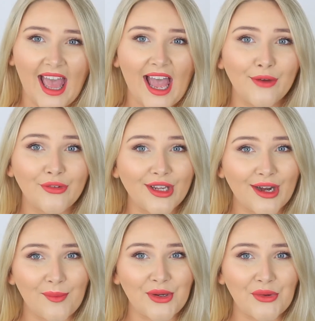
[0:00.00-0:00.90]
I feel
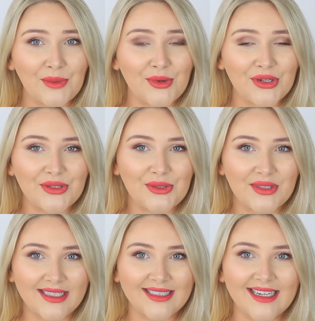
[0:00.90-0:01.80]
like I'm the only person
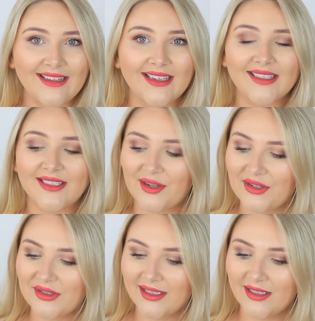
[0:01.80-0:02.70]
who's gonna say this,
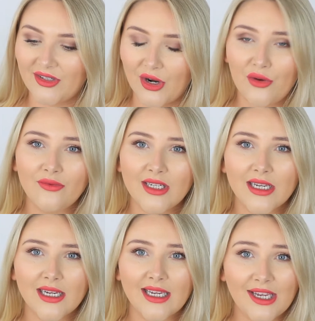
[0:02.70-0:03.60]
so don't
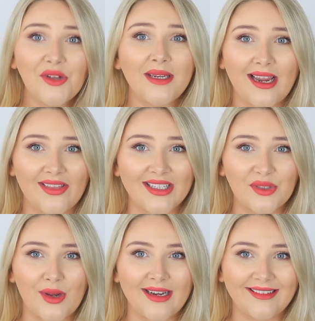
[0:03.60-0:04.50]
kill me on
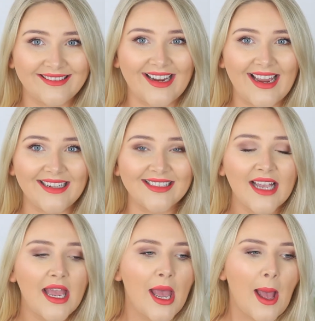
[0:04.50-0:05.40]
this one, guys.
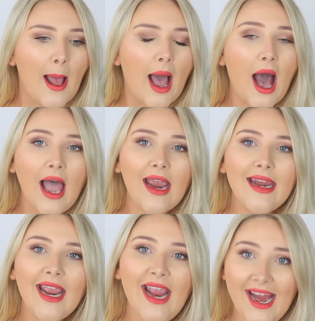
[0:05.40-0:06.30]

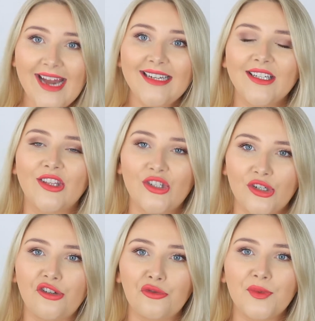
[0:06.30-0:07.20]
I hate the
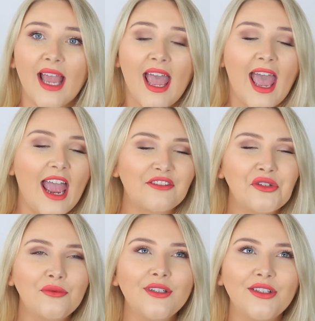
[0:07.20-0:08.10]
tubes.
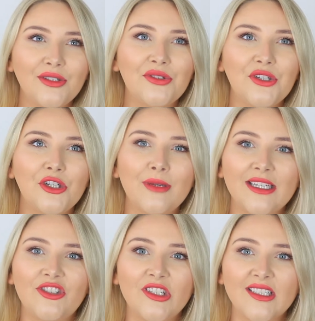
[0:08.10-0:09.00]
Everyone on YouTube
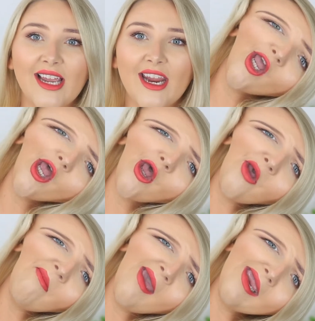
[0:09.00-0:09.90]
is just like,
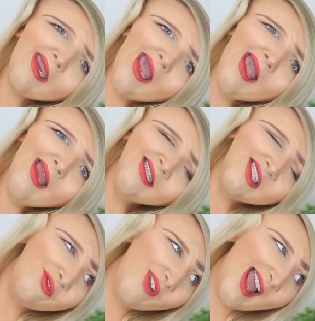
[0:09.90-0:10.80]
oh my god, it's
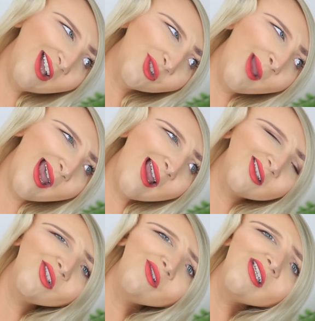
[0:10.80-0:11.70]
a
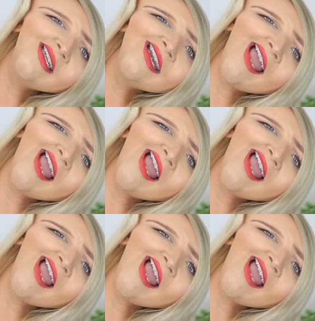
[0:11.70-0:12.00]
flashback to the